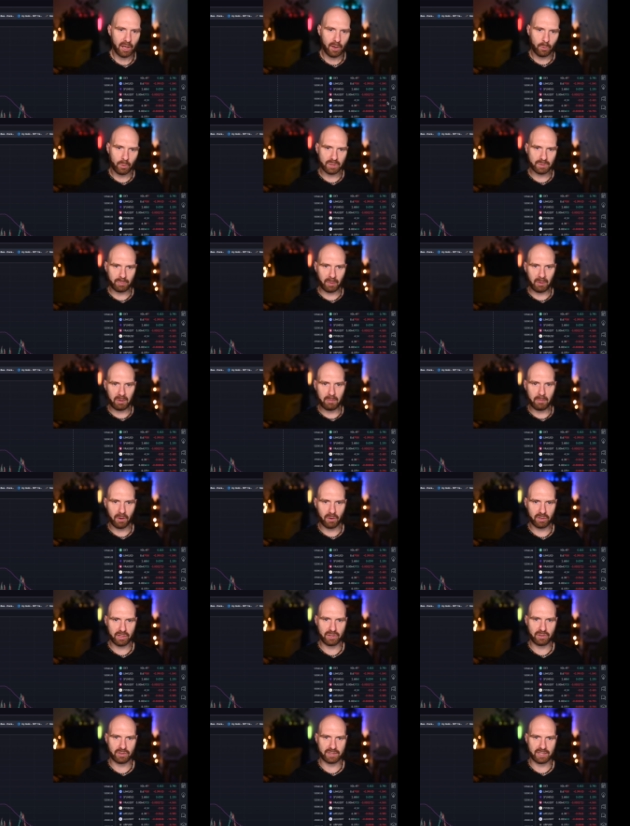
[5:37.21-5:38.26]
What's probably more
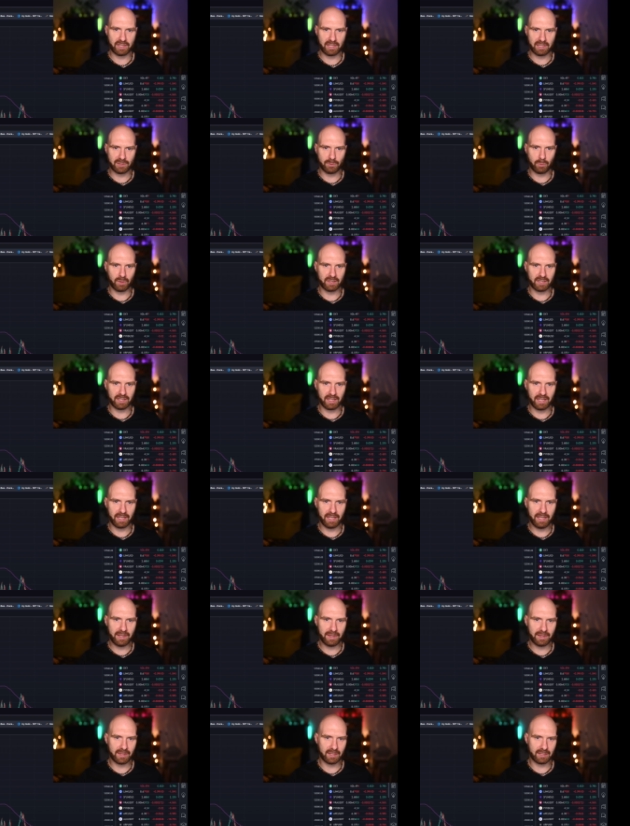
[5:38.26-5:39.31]
interesting is what
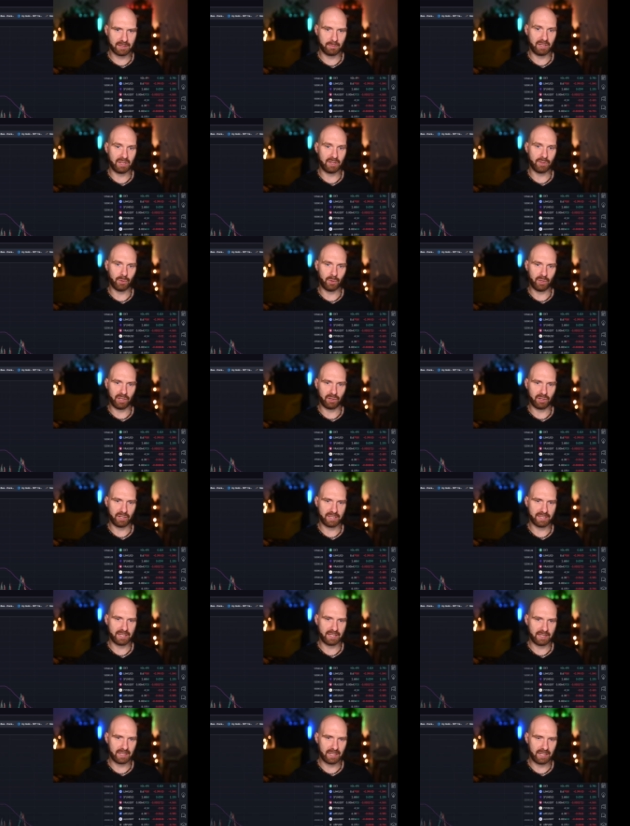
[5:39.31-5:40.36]
ETH has been doing
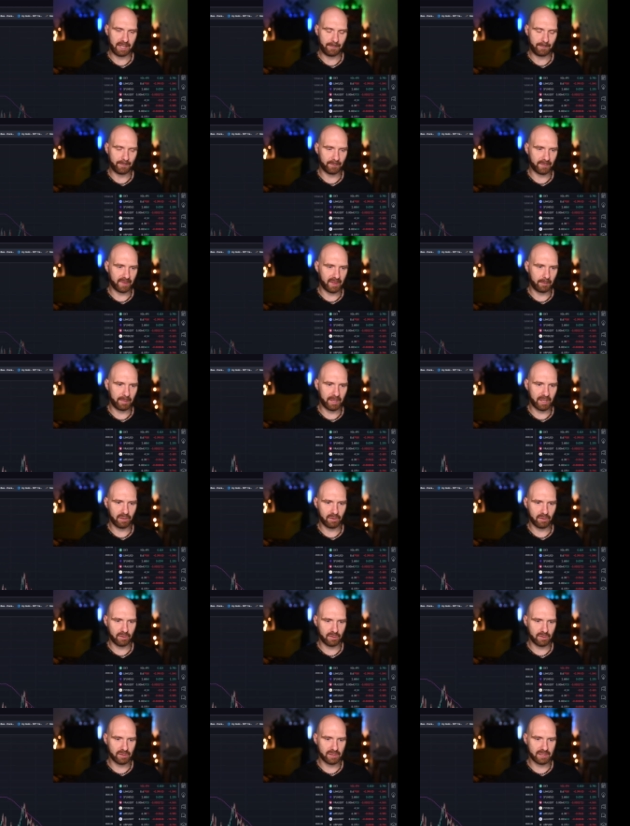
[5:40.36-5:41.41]
recently,
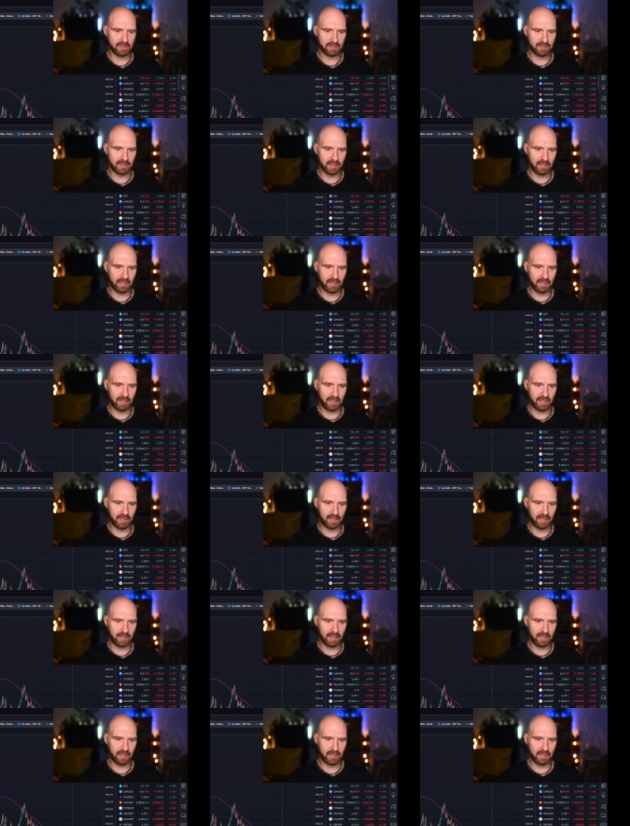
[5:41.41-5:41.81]
because